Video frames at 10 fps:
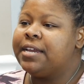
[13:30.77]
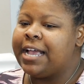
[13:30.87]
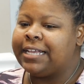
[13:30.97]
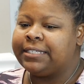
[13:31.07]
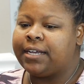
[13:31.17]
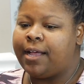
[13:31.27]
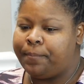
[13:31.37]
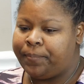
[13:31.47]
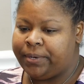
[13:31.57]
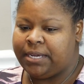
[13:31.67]
As a
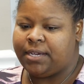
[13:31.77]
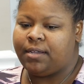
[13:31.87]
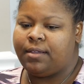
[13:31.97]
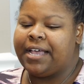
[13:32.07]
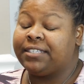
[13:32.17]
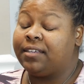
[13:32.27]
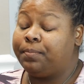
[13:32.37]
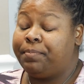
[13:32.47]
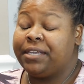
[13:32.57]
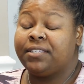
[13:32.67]
company, as a
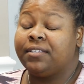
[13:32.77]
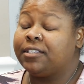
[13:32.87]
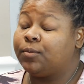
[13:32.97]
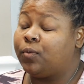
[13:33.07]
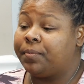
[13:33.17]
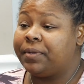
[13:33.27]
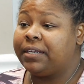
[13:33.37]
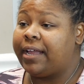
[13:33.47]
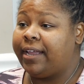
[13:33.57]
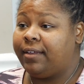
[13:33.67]

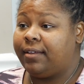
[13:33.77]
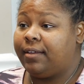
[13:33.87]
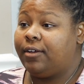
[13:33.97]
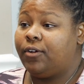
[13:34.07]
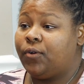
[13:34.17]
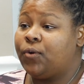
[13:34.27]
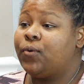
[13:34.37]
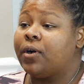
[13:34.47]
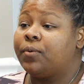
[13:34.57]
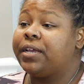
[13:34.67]
businesswoman, like,
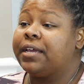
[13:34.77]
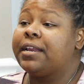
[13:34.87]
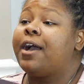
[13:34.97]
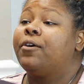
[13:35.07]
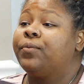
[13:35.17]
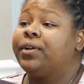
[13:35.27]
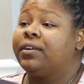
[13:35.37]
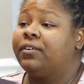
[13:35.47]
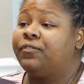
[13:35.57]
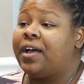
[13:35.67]
who are we and how are we
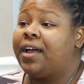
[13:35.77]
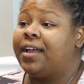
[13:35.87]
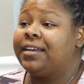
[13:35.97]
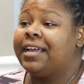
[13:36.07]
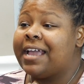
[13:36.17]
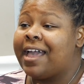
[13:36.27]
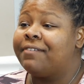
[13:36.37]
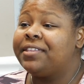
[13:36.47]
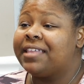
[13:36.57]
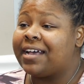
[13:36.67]
gonna define? And
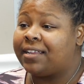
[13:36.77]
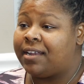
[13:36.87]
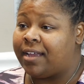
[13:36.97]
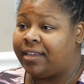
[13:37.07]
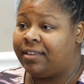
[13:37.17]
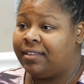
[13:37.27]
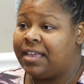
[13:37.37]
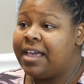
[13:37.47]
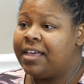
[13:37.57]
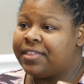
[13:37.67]
having that client
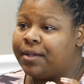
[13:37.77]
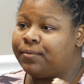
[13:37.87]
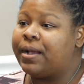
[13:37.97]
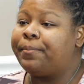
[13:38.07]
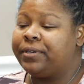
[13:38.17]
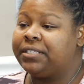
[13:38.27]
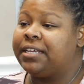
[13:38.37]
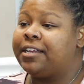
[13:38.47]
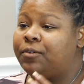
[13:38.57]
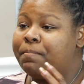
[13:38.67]
that
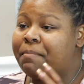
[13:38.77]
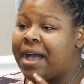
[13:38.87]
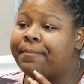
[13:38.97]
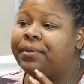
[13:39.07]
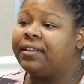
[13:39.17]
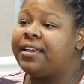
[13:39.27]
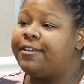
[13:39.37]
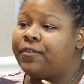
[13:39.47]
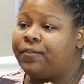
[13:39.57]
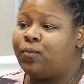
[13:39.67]
represented my
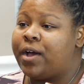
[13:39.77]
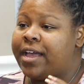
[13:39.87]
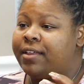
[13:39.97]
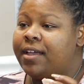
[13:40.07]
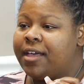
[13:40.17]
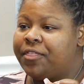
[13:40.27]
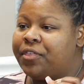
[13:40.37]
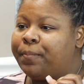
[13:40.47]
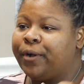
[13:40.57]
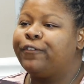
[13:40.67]
belief of what
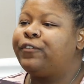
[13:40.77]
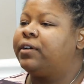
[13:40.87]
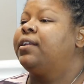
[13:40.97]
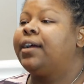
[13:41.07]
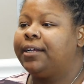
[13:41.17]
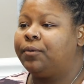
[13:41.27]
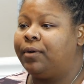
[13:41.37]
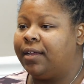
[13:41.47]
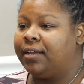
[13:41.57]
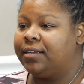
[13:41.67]
the perfect client
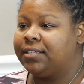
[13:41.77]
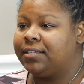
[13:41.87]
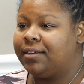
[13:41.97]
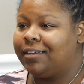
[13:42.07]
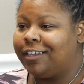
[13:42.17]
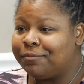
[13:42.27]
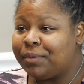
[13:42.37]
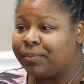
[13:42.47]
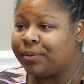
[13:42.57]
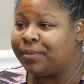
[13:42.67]
was, give
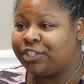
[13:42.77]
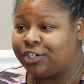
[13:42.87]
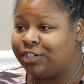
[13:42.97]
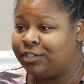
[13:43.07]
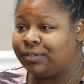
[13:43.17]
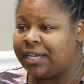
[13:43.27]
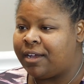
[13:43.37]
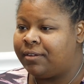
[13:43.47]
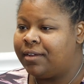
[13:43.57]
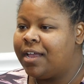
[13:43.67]
me permission to do
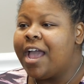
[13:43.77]
so.